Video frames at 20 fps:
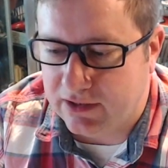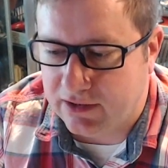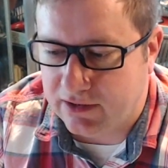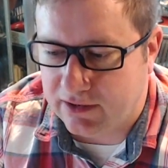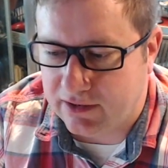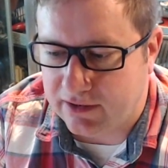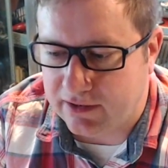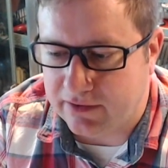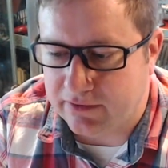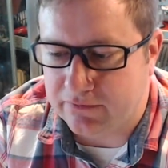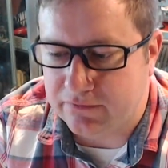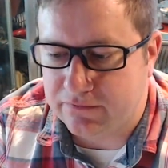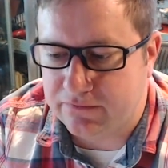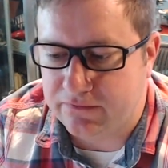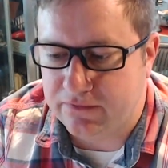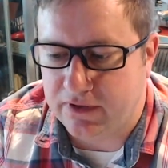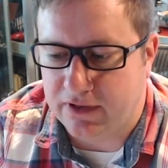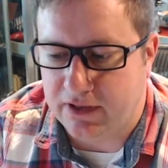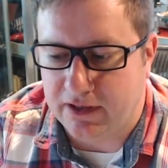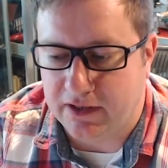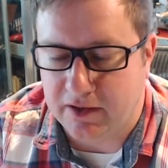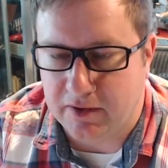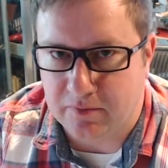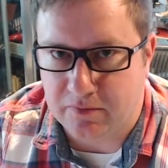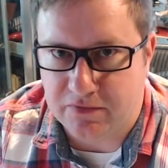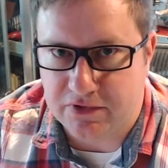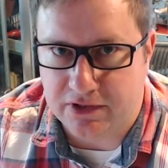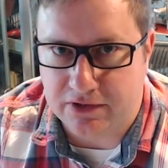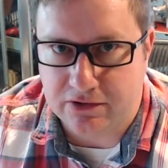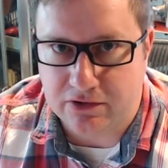have
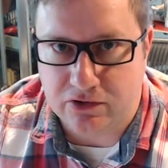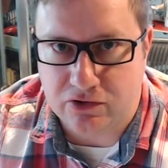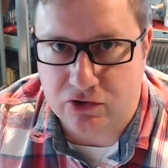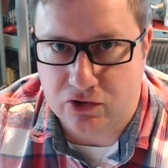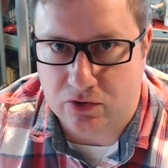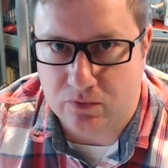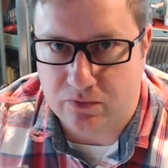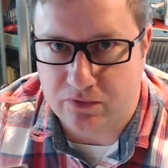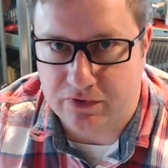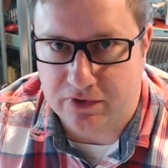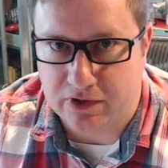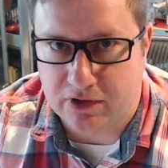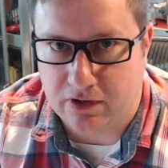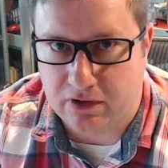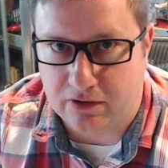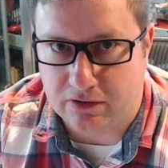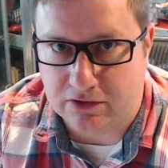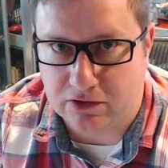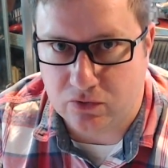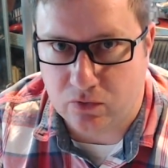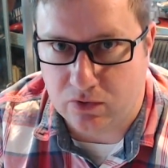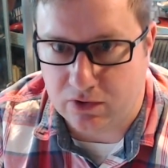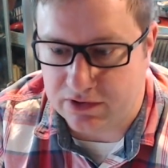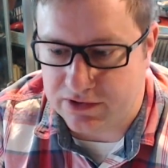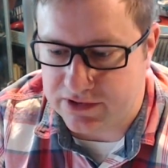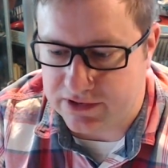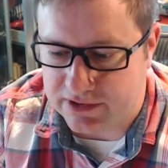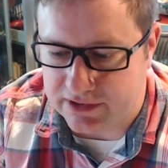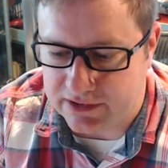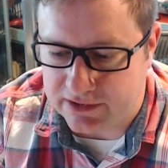done a good job with the card
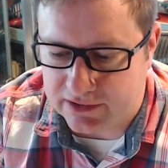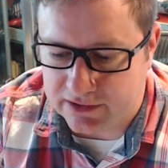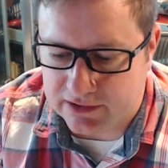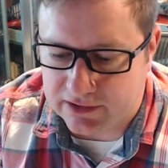quality,